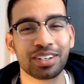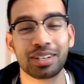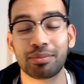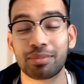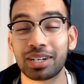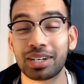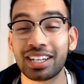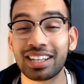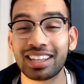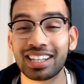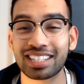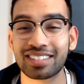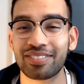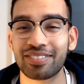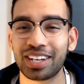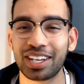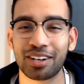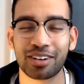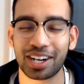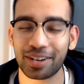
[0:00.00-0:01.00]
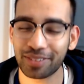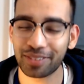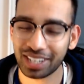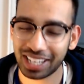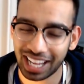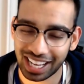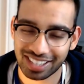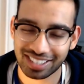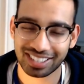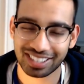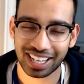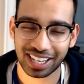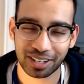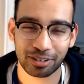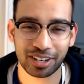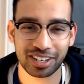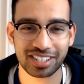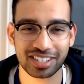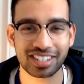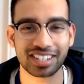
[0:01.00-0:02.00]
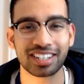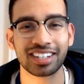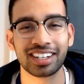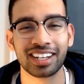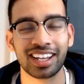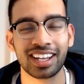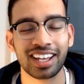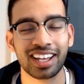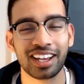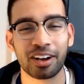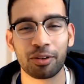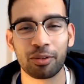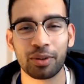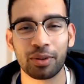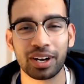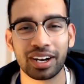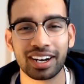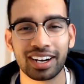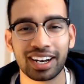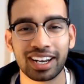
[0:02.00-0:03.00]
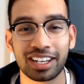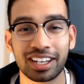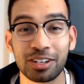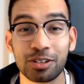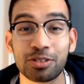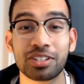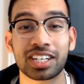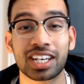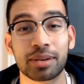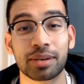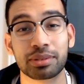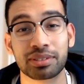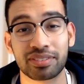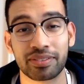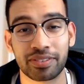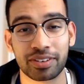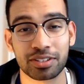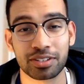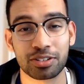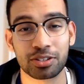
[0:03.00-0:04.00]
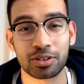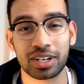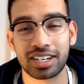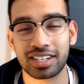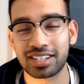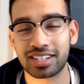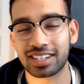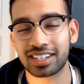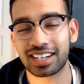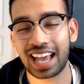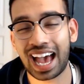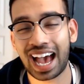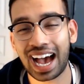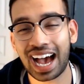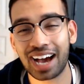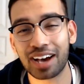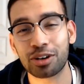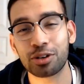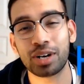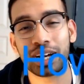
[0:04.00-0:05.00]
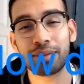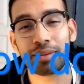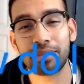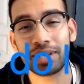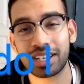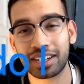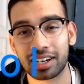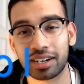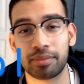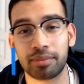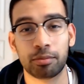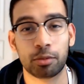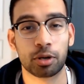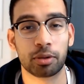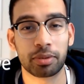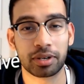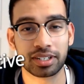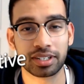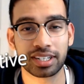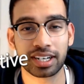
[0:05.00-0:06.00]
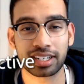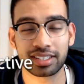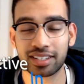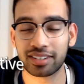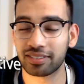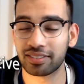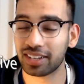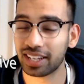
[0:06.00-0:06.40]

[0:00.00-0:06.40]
But in this video, I'm going to answer that question where it usually comes from frustration. How do I become more productive?